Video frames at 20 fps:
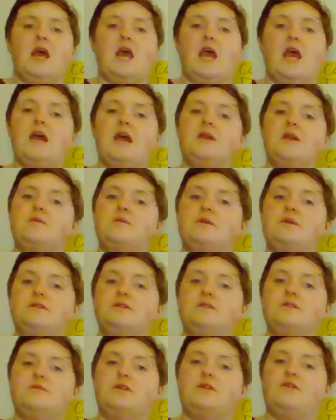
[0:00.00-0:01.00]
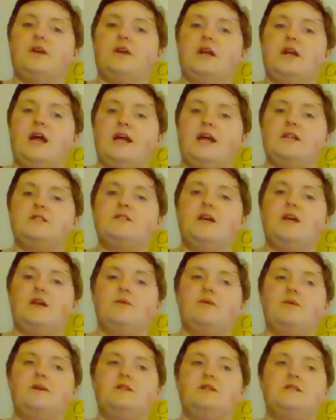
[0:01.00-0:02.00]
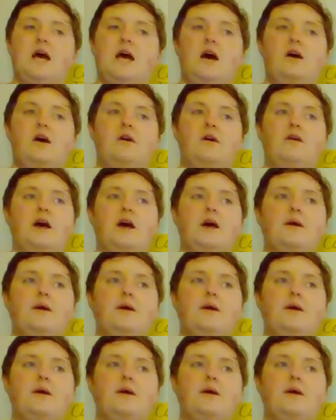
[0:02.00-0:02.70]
animals of different kinds that would tell